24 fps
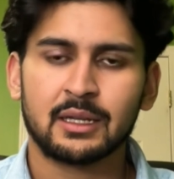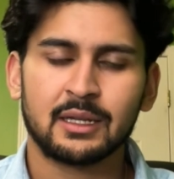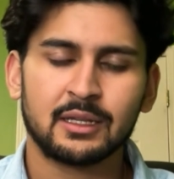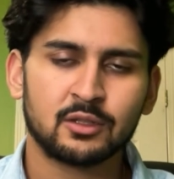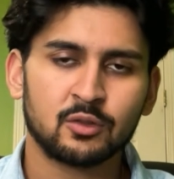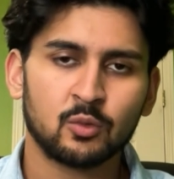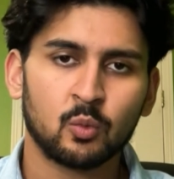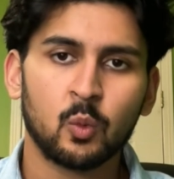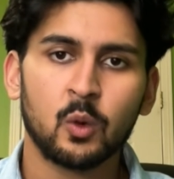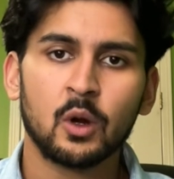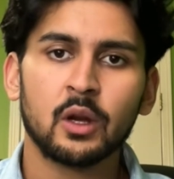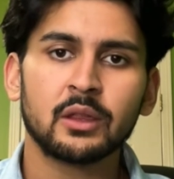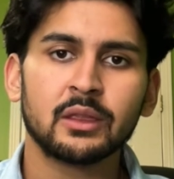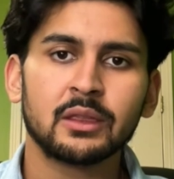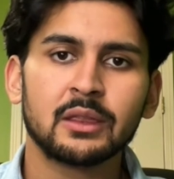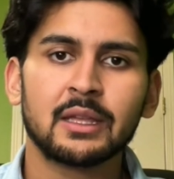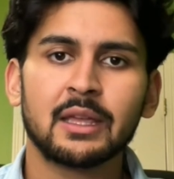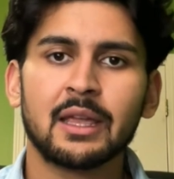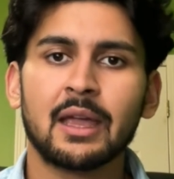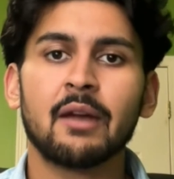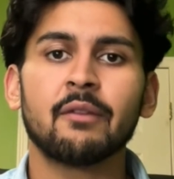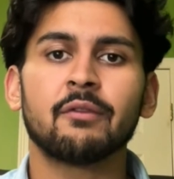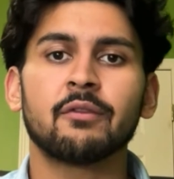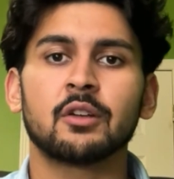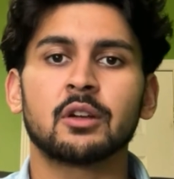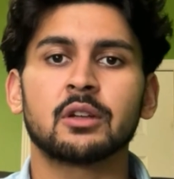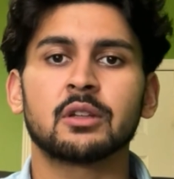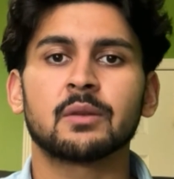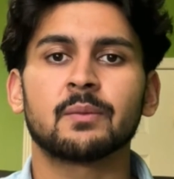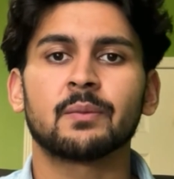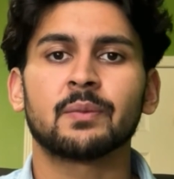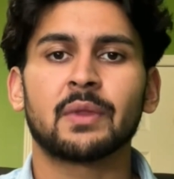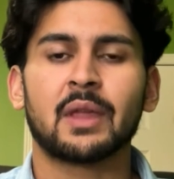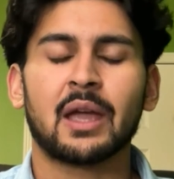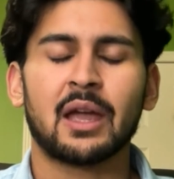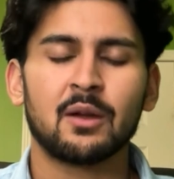It's worth the effort.
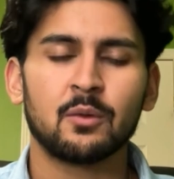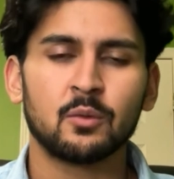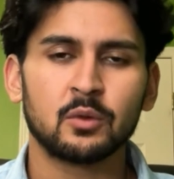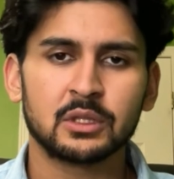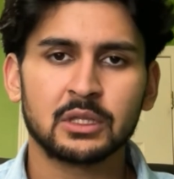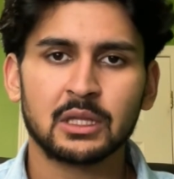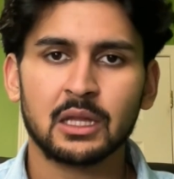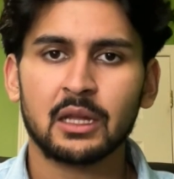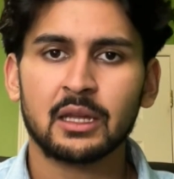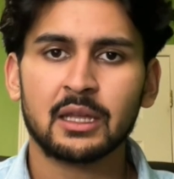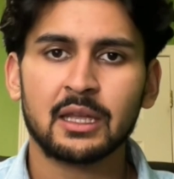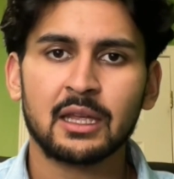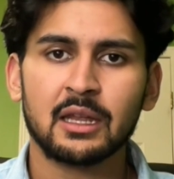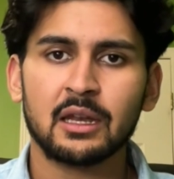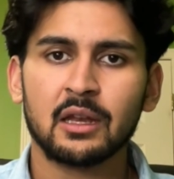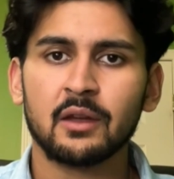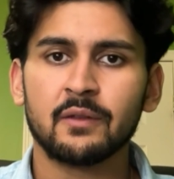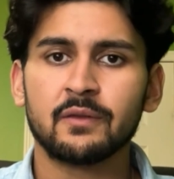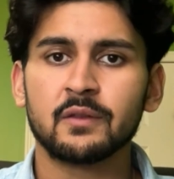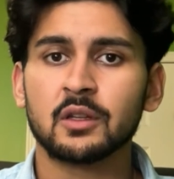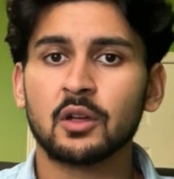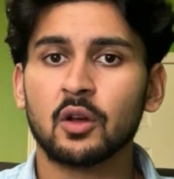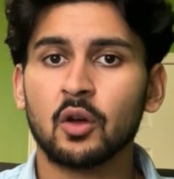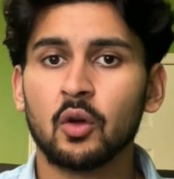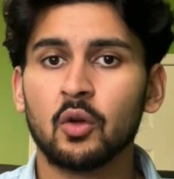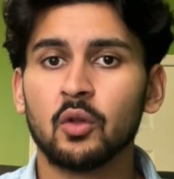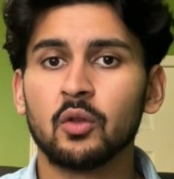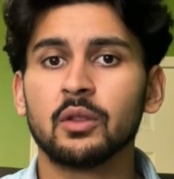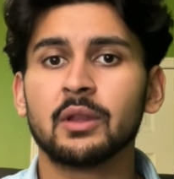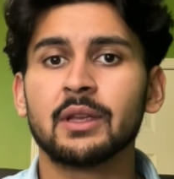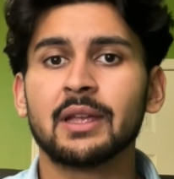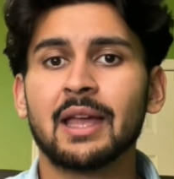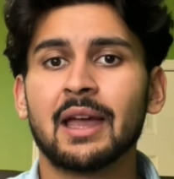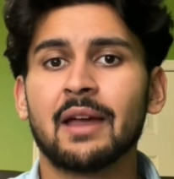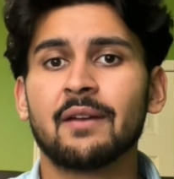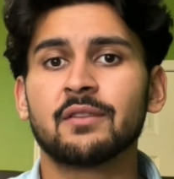I was lucky enough to
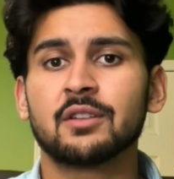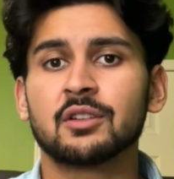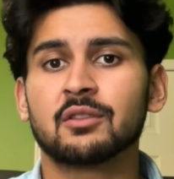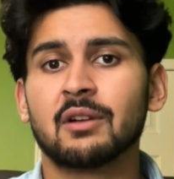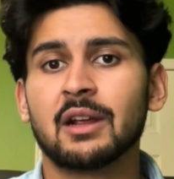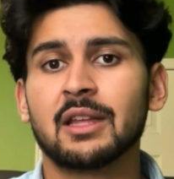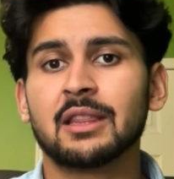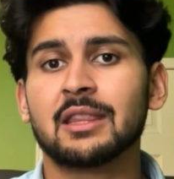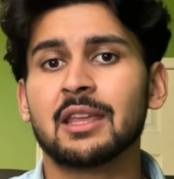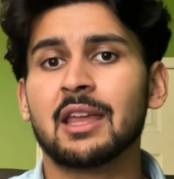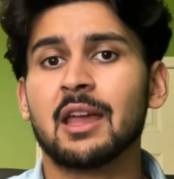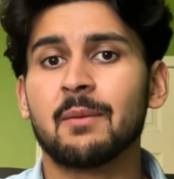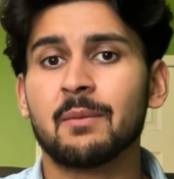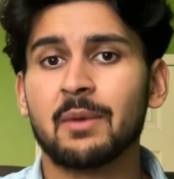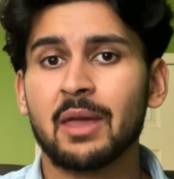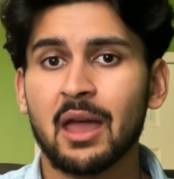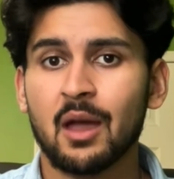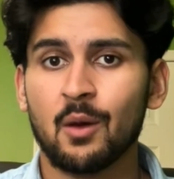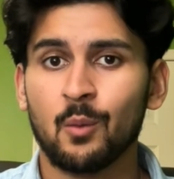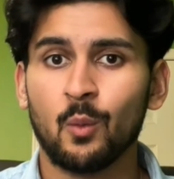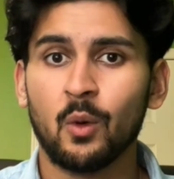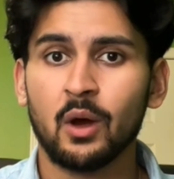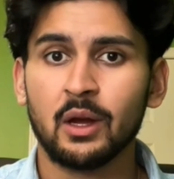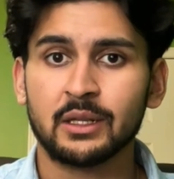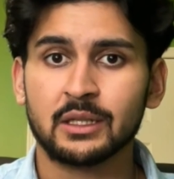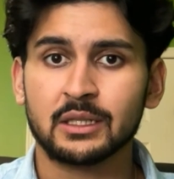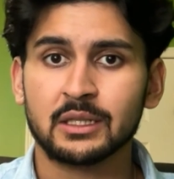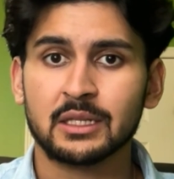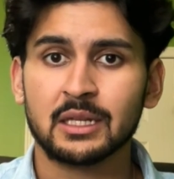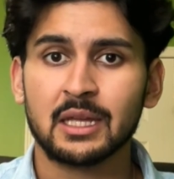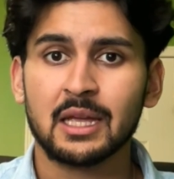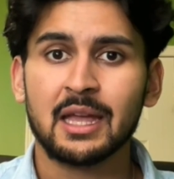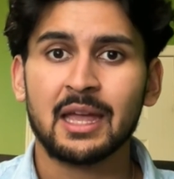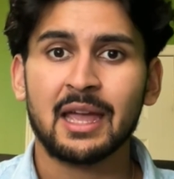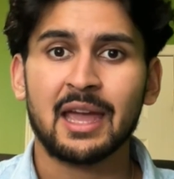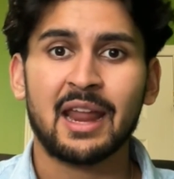only have to write the MCAT once,
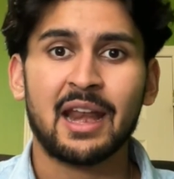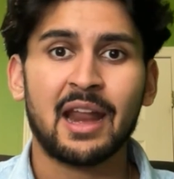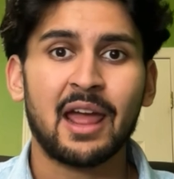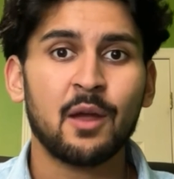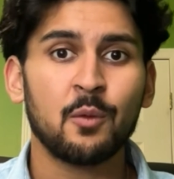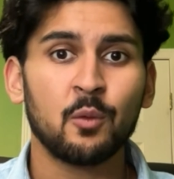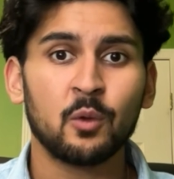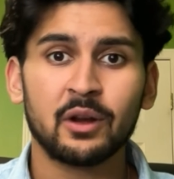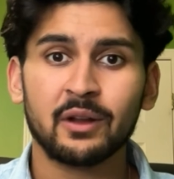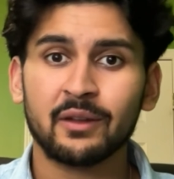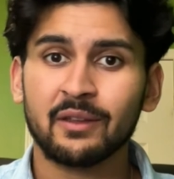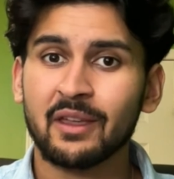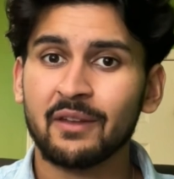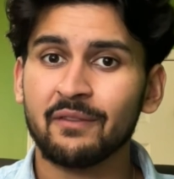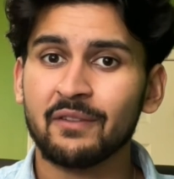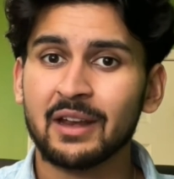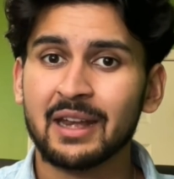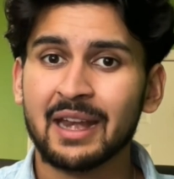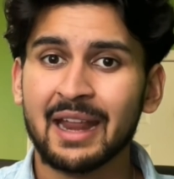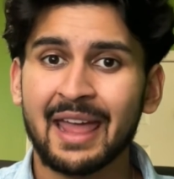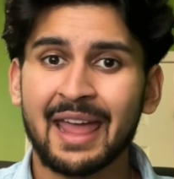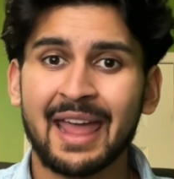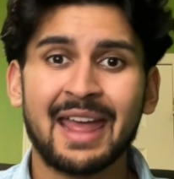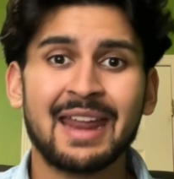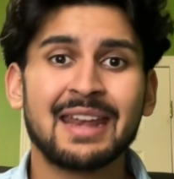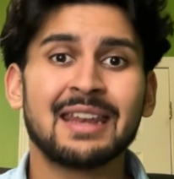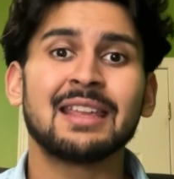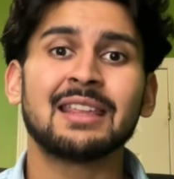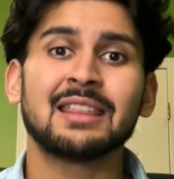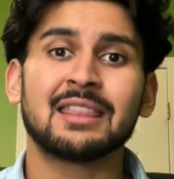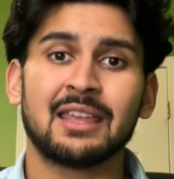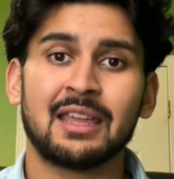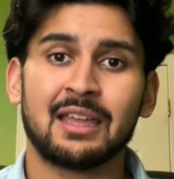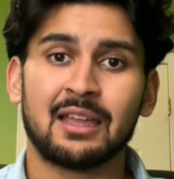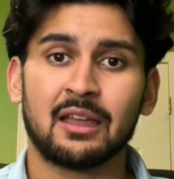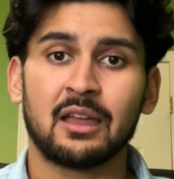and I would have given
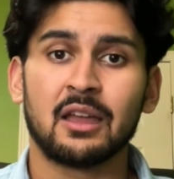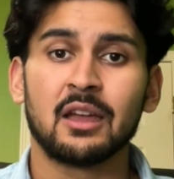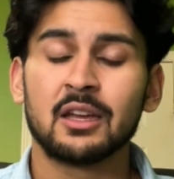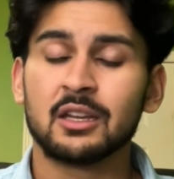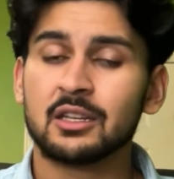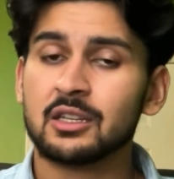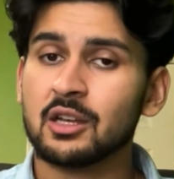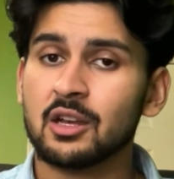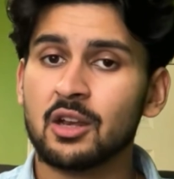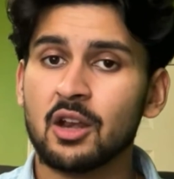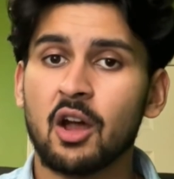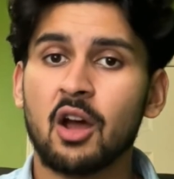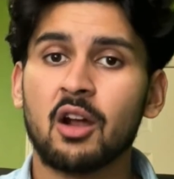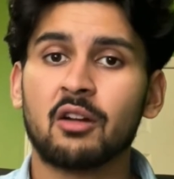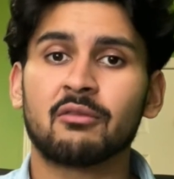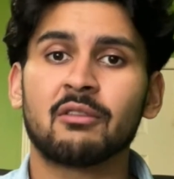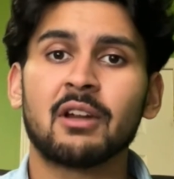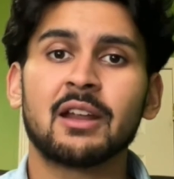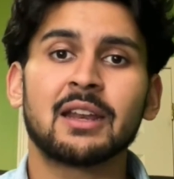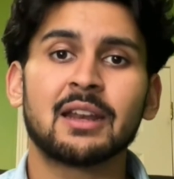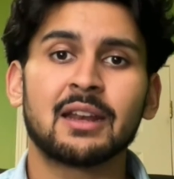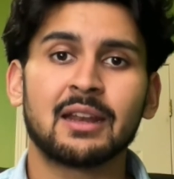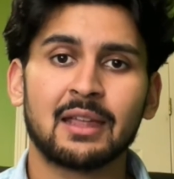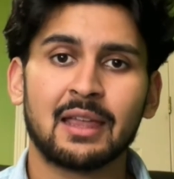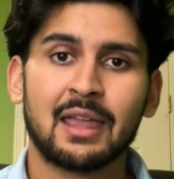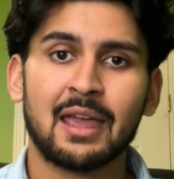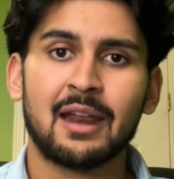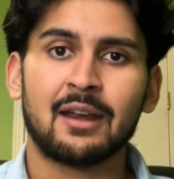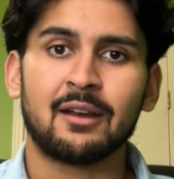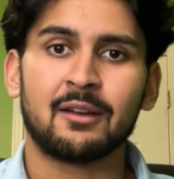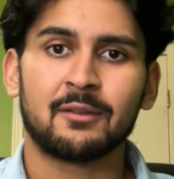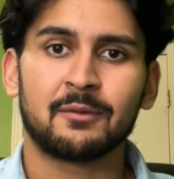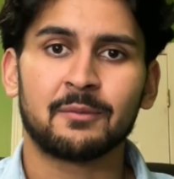anything to not write it again.